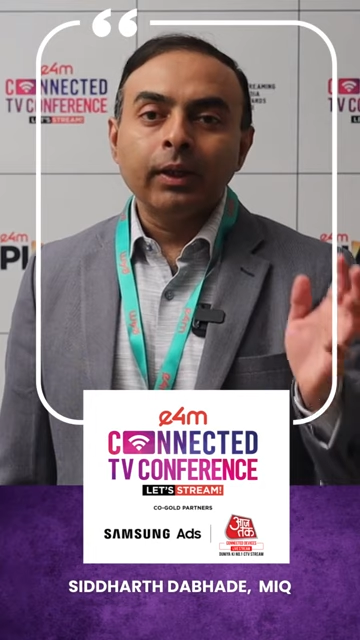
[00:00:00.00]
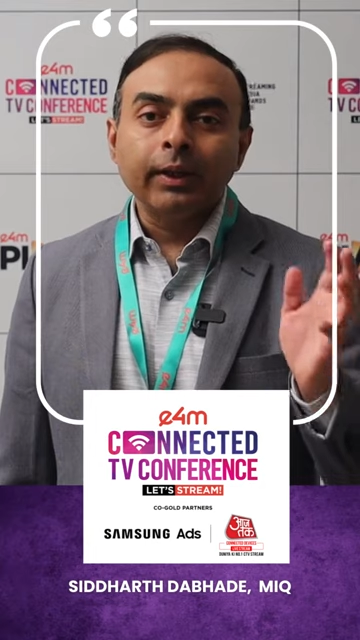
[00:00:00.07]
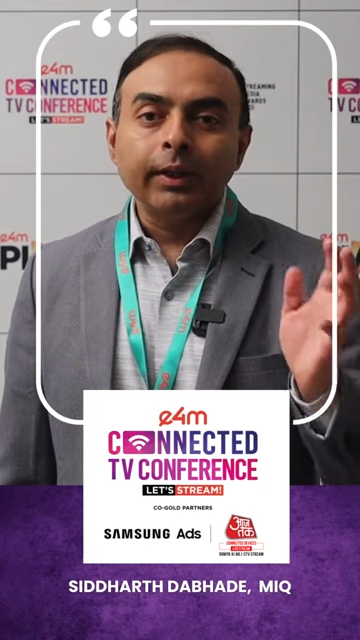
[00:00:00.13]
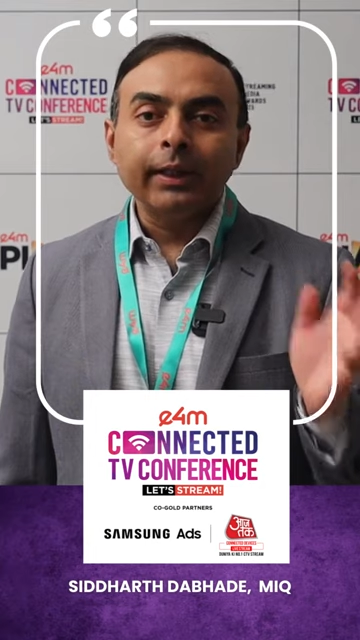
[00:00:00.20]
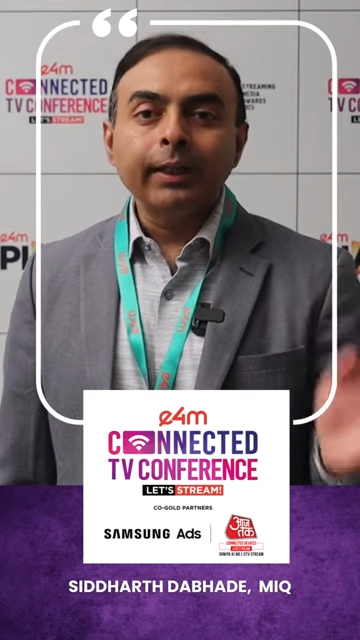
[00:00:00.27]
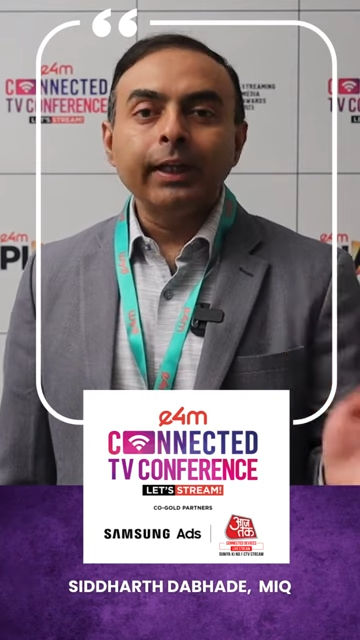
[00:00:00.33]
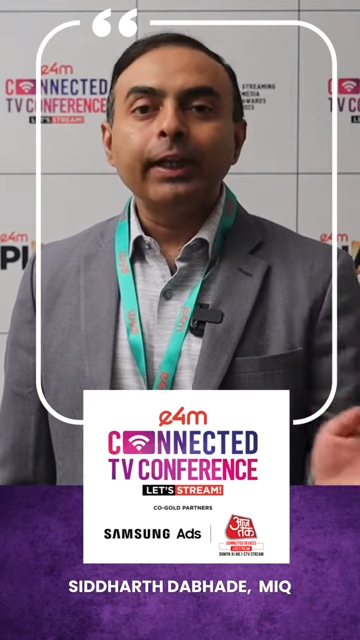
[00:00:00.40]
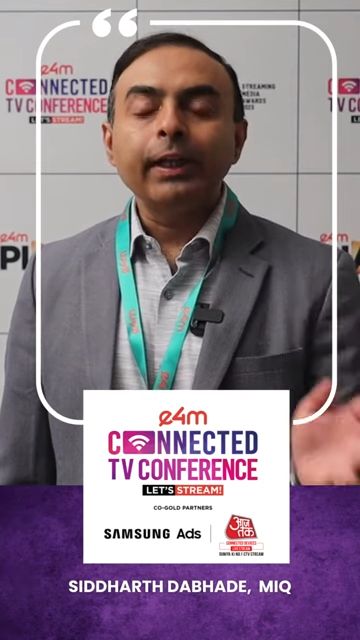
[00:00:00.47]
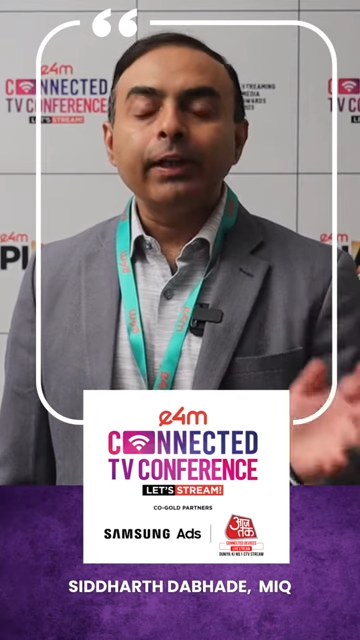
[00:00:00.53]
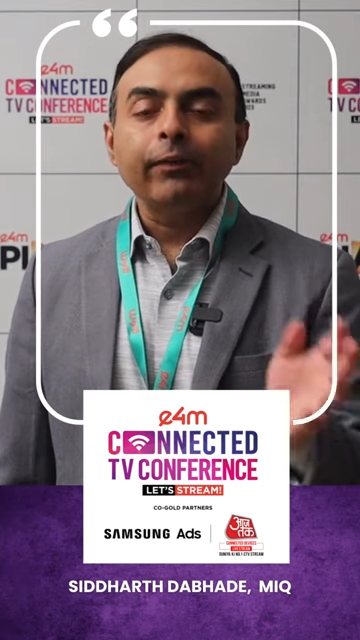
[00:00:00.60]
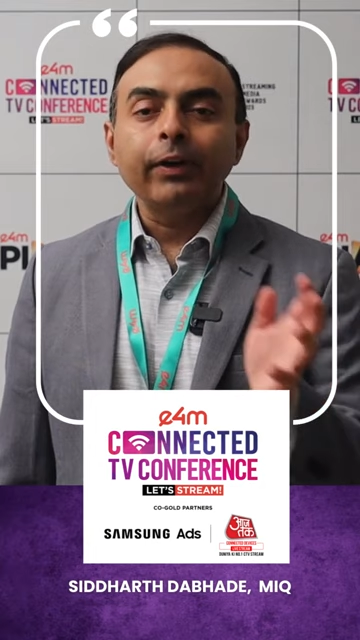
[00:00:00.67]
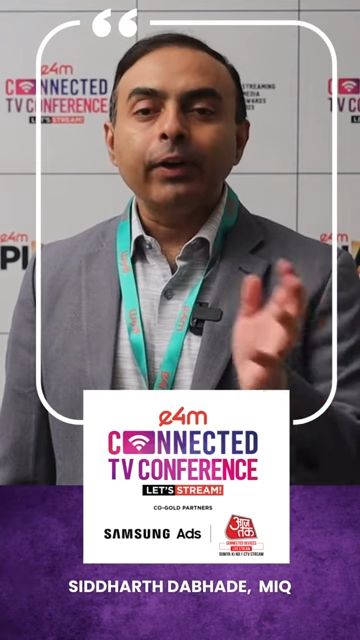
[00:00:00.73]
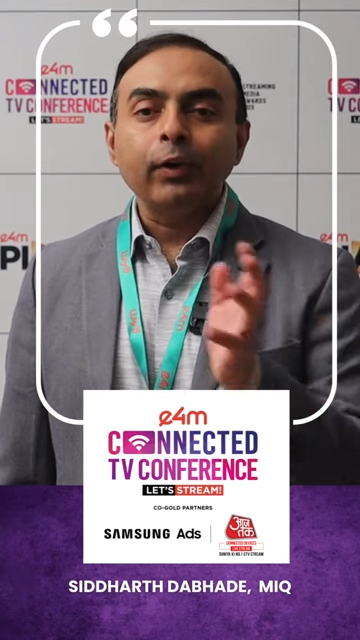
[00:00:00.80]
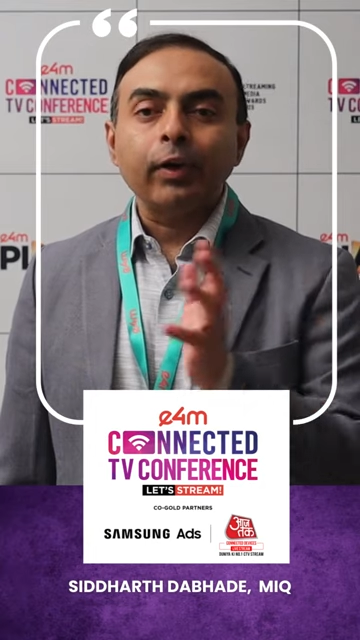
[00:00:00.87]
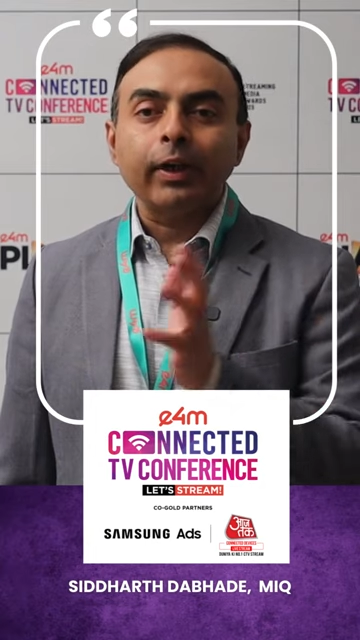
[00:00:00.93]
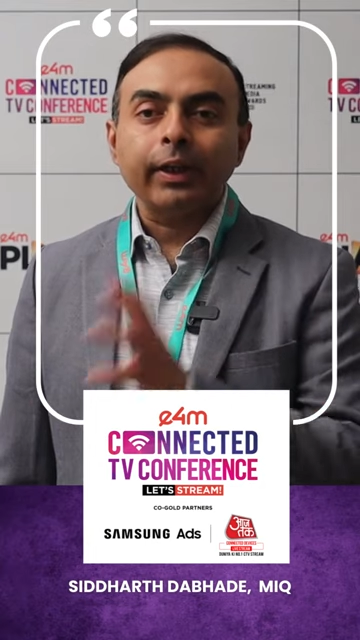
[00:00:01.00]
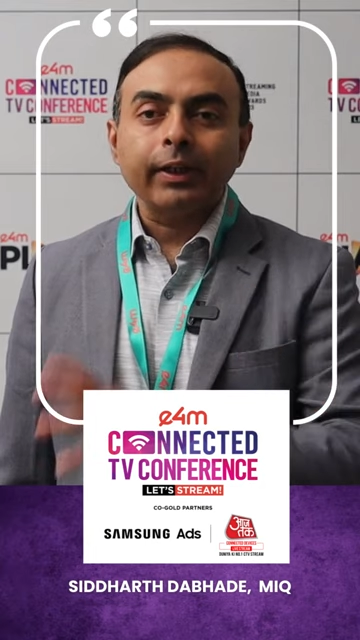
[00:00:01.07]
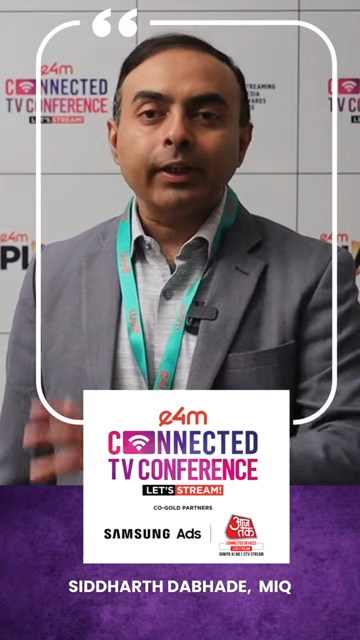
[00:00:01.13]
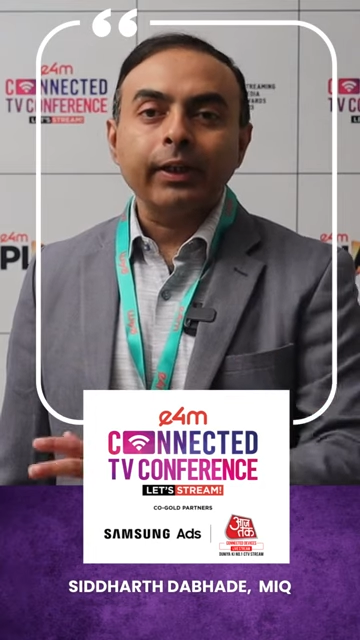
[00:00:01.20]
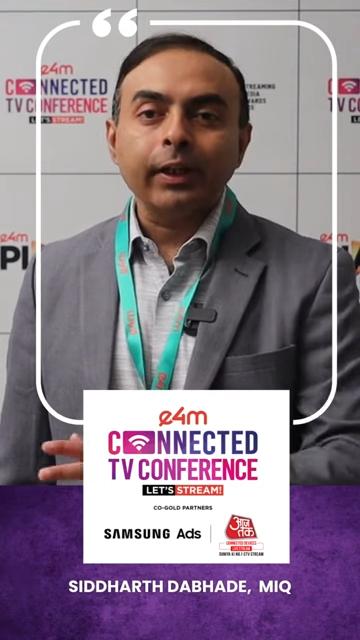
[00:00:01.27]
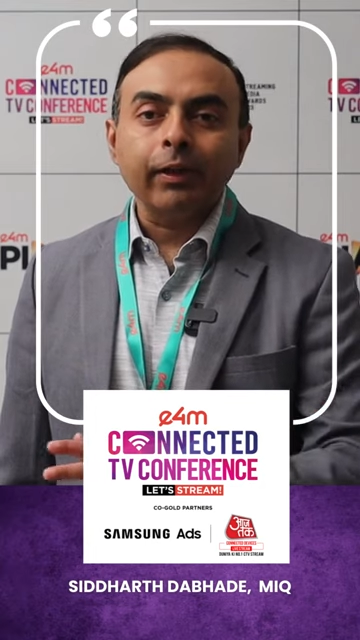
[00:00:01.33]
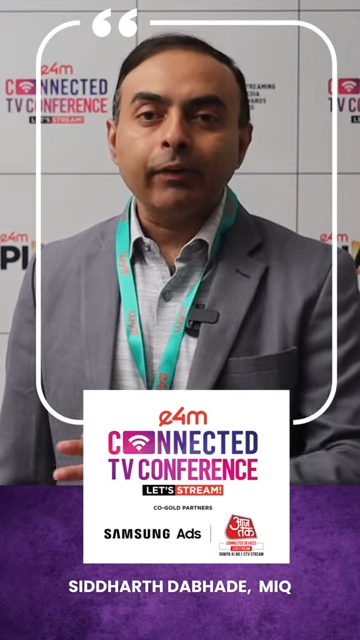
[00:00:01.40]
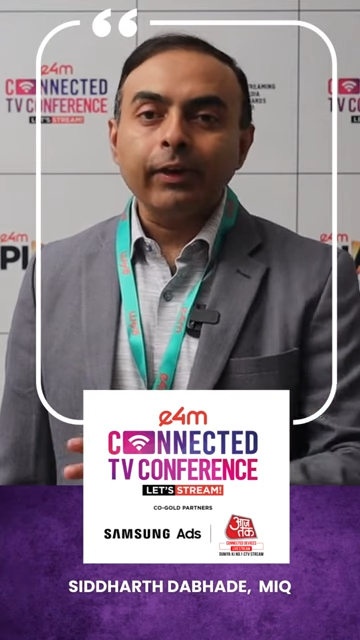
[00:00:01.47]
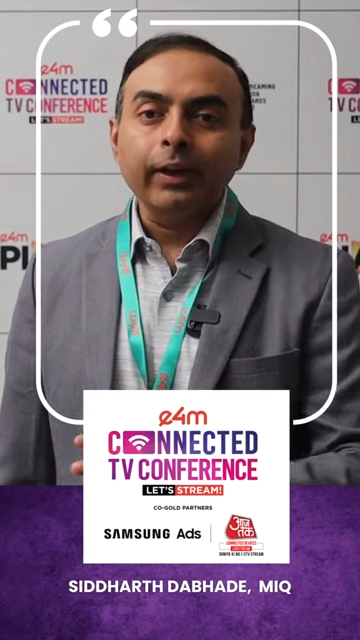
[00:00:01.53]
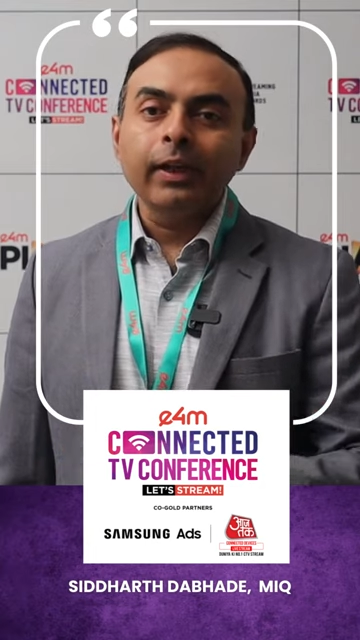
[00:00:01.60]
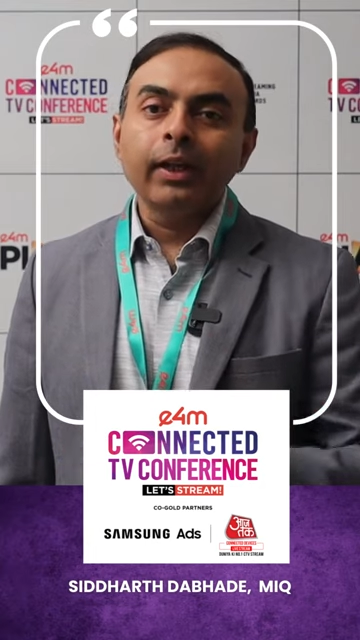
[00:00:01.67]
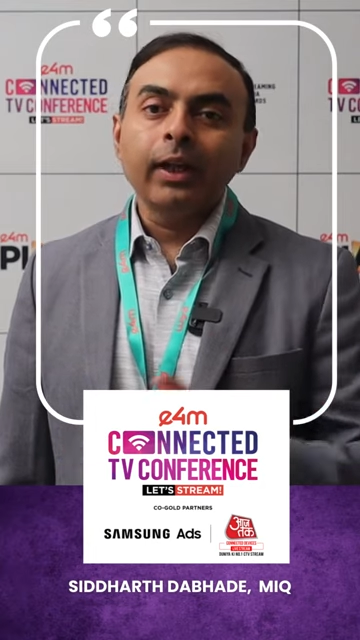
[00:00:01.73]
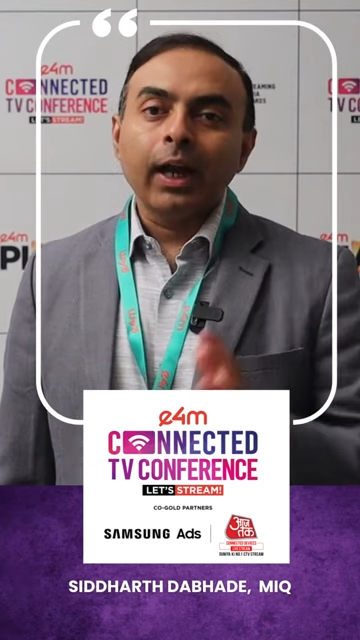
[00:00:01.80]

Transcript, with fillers: linear TV to connected TV,